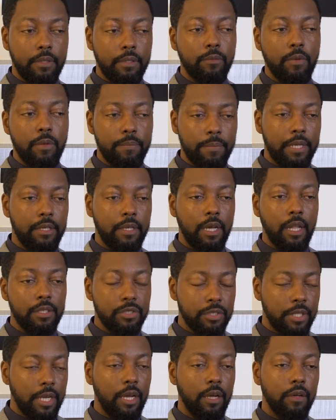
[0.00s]
With my
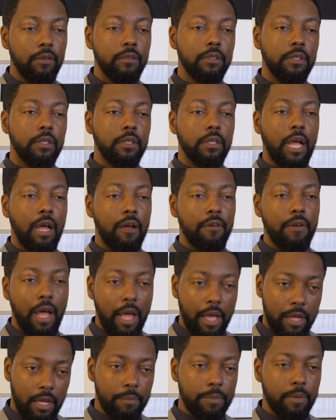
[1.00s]
knowledge now, how
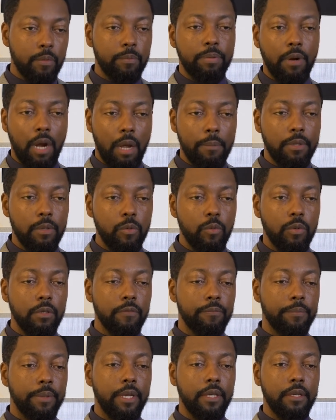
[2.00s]
high up it probably would
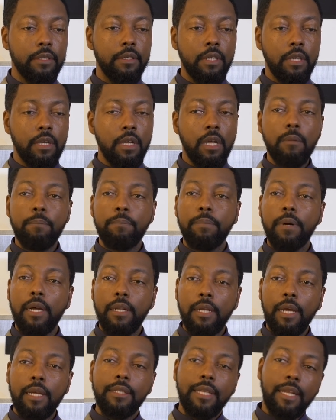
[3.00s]
have been,
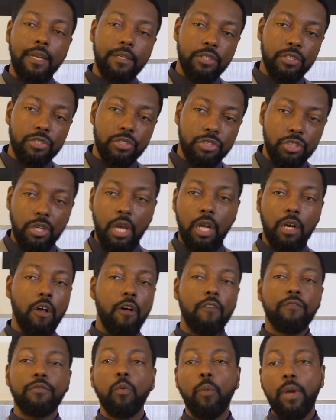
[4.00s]
and then it just shot
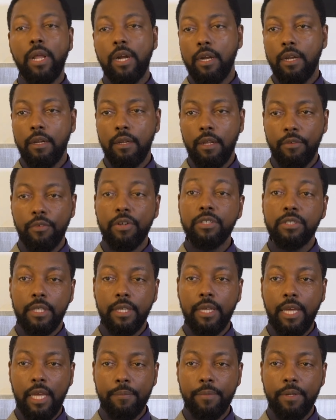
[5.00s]
off the way that it originally
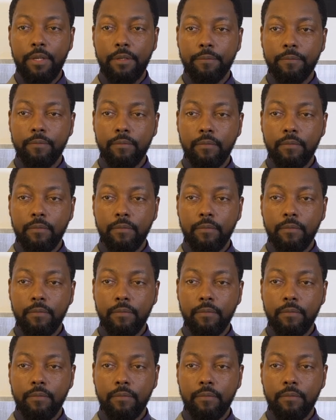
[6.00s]
came in.